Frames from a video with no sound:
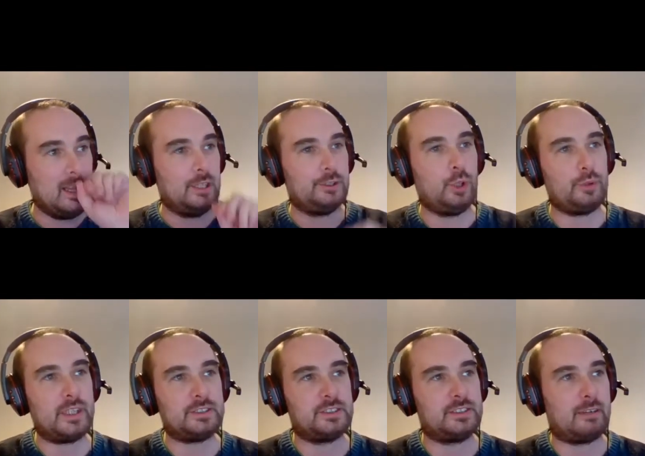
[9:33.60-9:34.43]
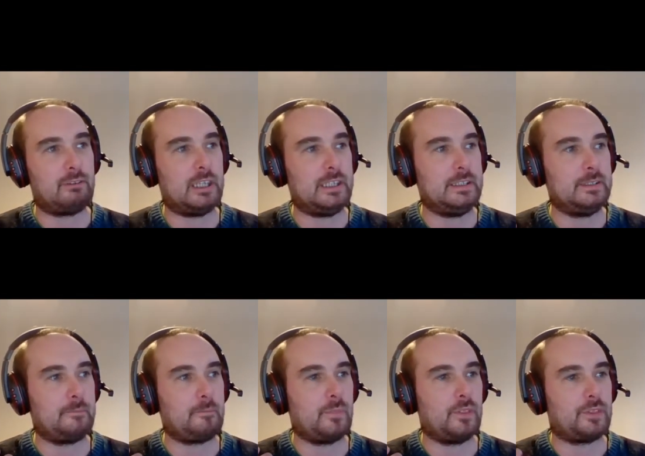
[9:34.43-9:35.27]
not necessarily
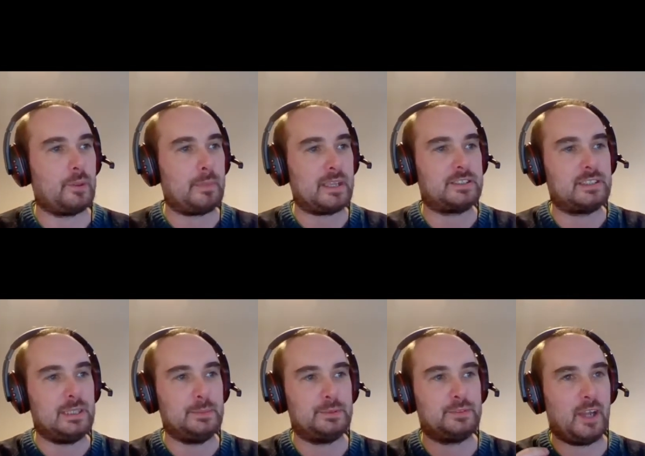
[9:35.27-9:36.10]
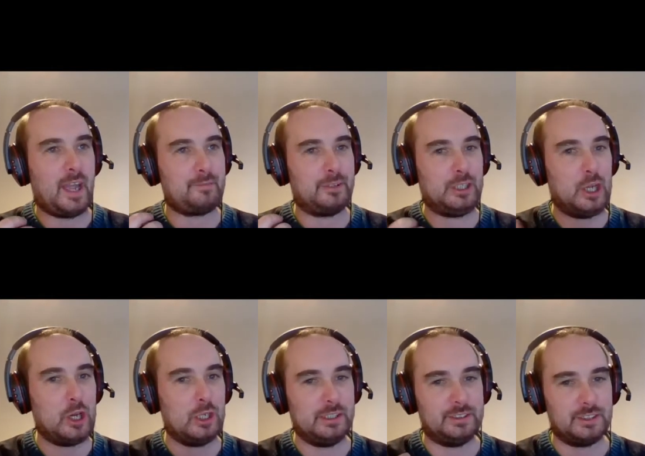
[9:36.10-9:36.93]
the best teams for having
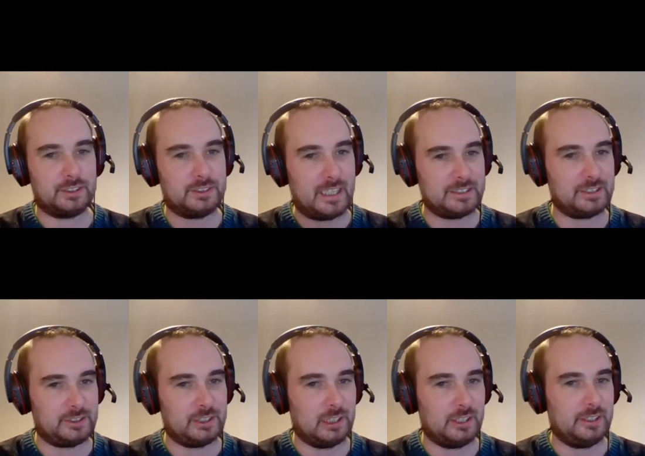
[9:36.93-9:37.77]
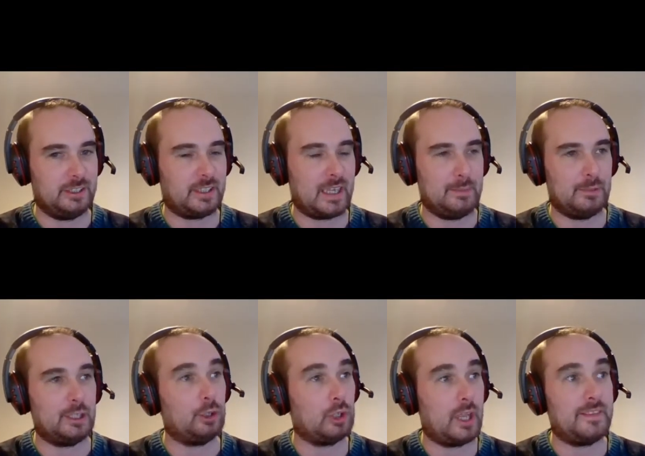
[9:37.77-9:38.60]
early success as you're learning the game. They're
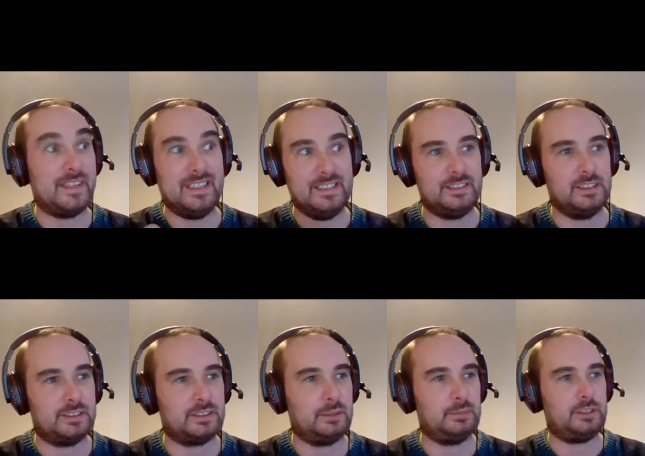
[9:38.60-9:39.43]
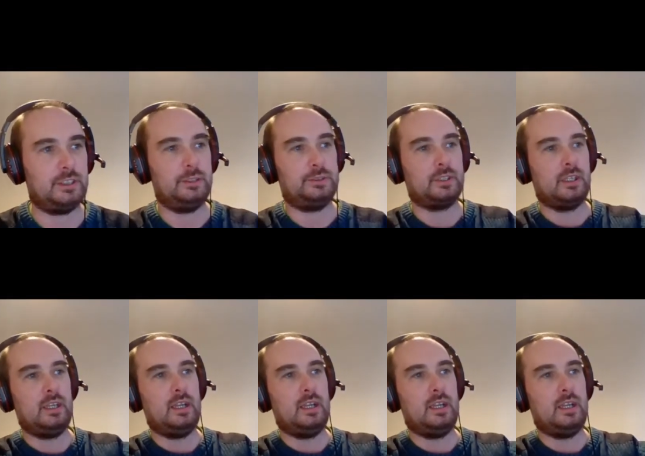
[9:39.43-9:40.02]
not like the easiest teams to use.